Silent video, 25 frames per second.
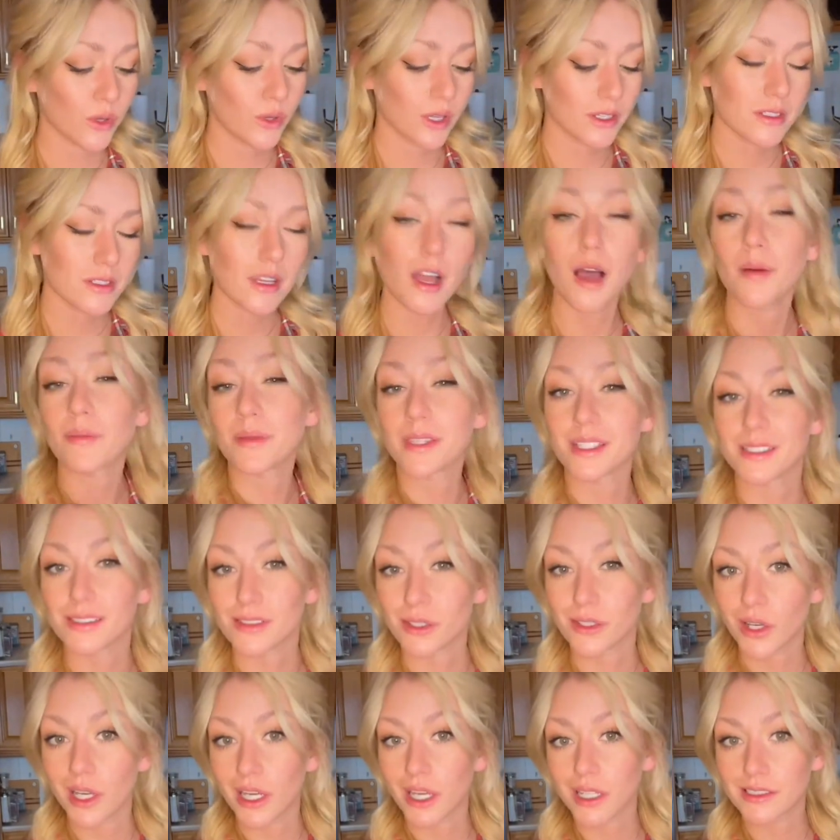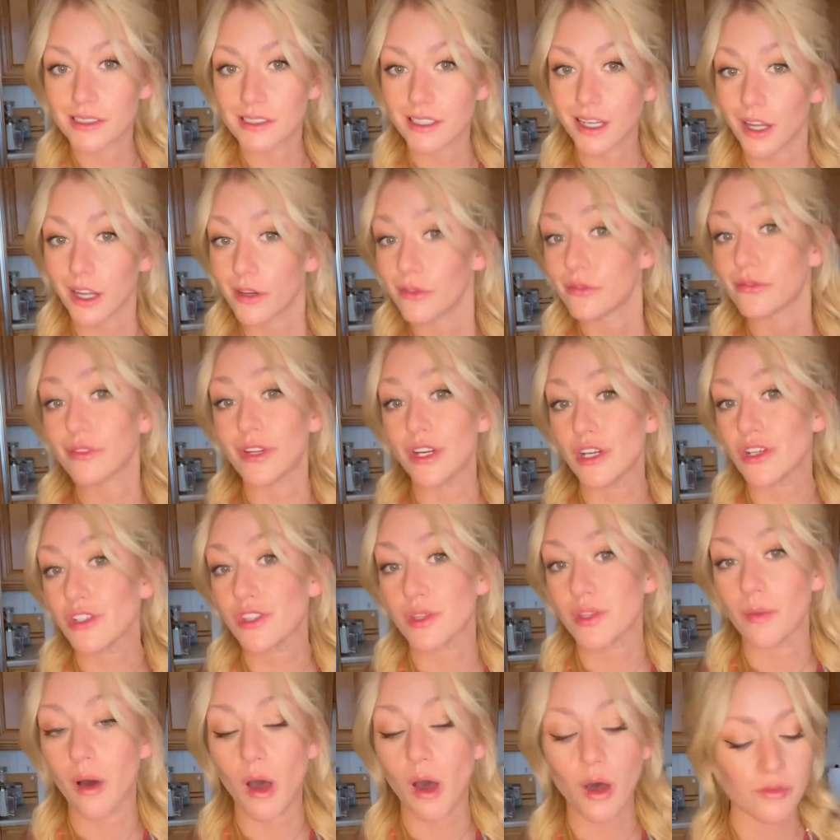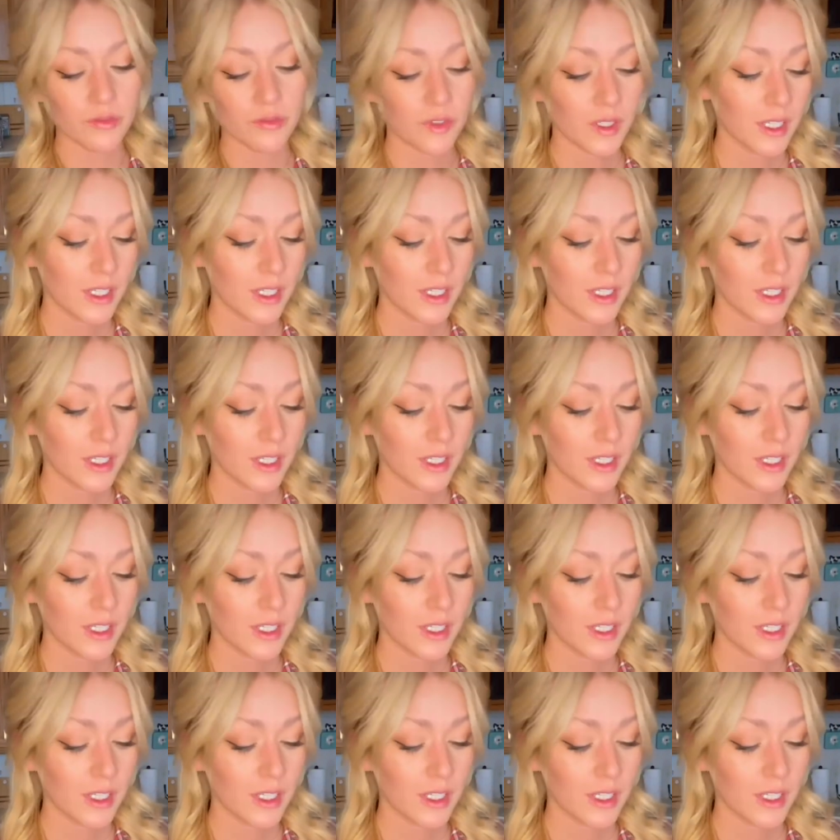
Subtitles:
can top these cookies and kind of finish them off.